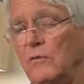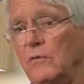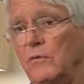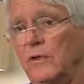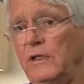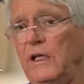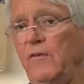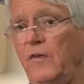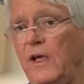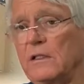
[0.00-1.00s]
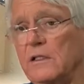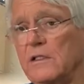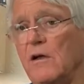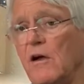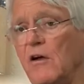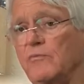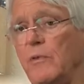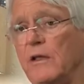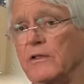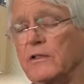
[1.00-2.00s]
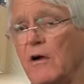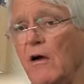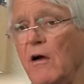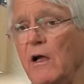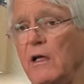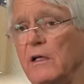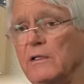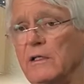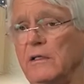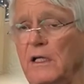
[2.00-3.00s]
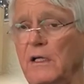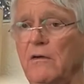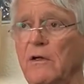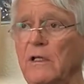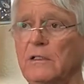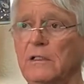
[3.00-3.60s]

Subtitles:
the defect that's caused by the scarring is a decrease